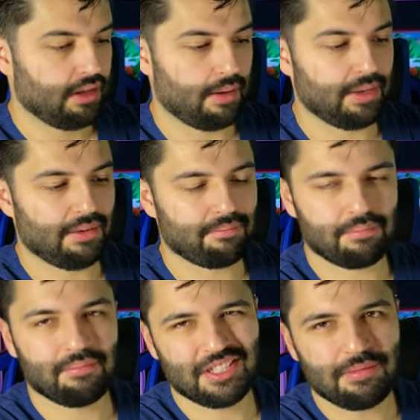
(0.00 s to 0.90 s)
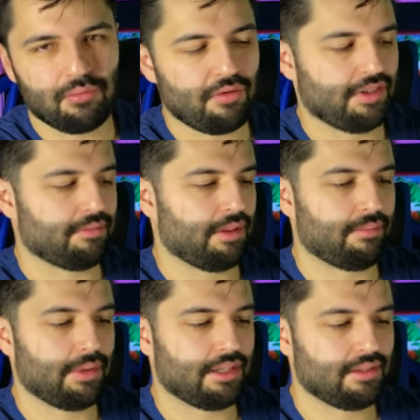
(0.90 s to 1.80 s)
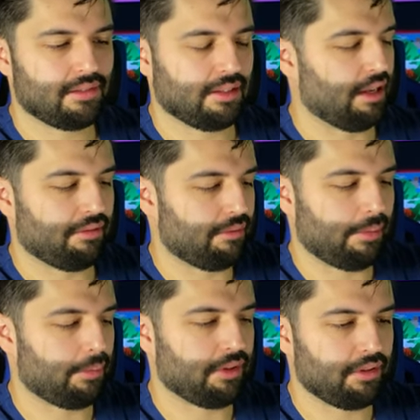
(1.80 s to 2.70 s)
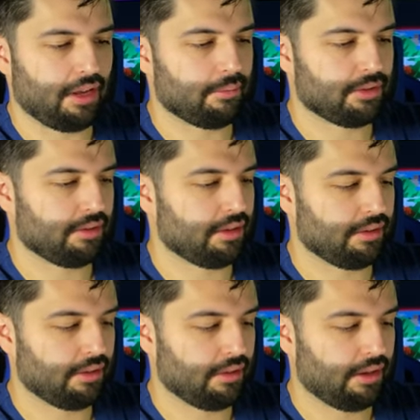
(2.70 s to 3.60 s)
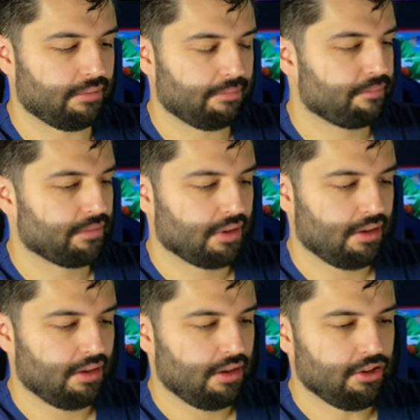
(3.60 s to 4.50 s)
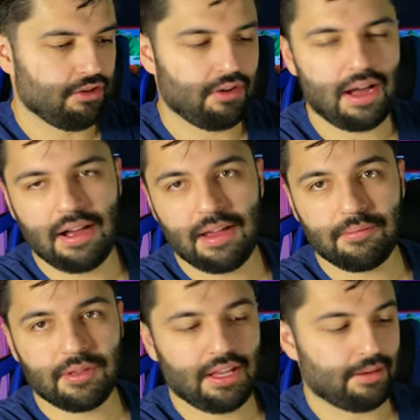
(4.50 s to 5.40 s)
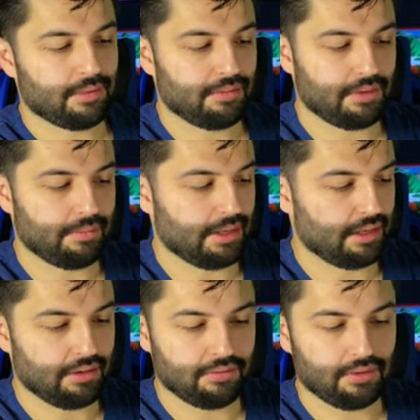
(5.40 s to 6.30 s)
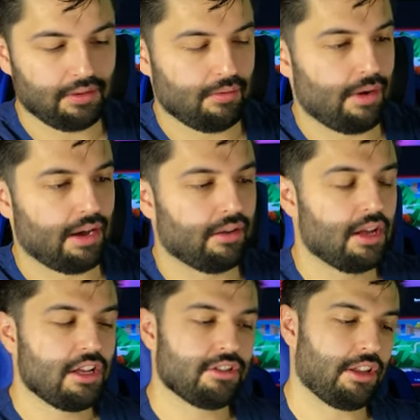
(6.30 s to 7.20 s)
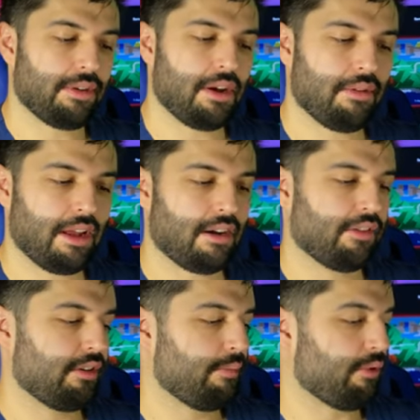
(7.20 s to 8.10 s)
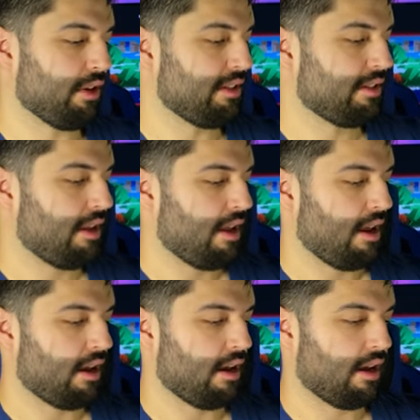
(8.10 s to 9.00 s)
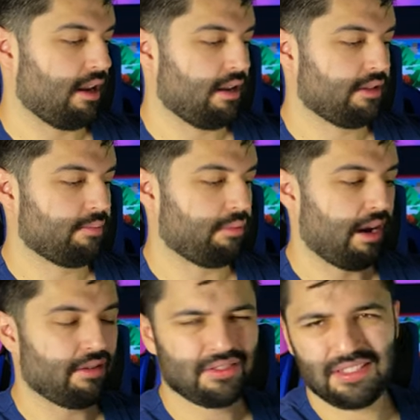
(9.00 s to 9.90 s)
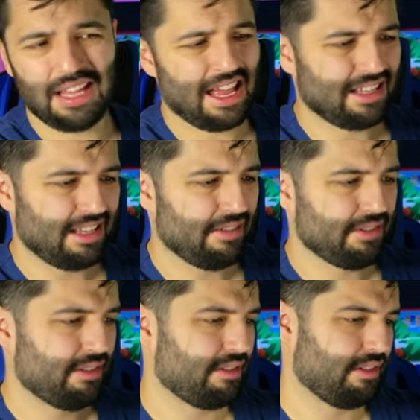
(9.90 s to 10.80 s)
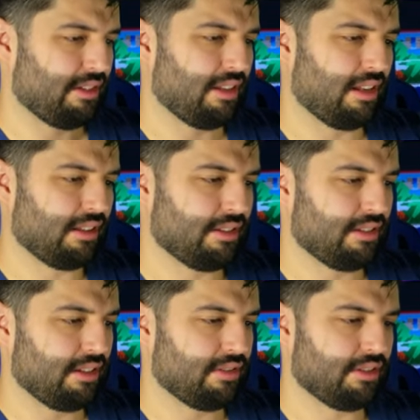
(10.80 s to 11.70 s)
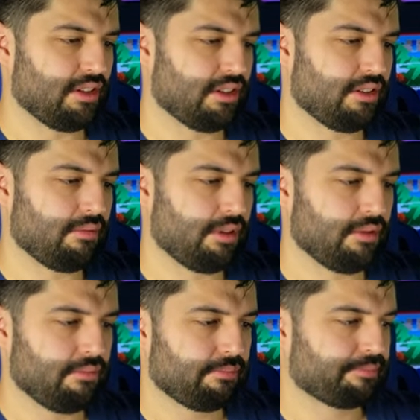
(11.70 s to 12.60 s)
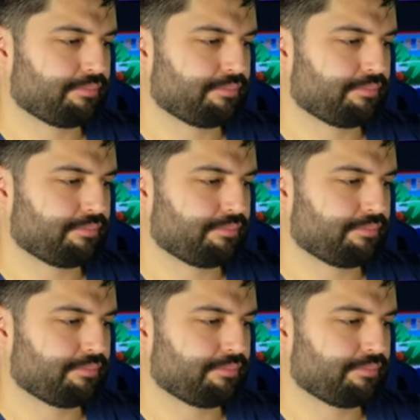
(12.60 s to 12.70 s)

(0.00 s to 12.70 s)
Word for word: I mean, I've seen movies with them, but don't remember their names or anything like that. You know how I am with names if you've been here for a little while. So there we go, we got our 30 points. Uh, let's browse that gifts uh, like this thing suggesting we do.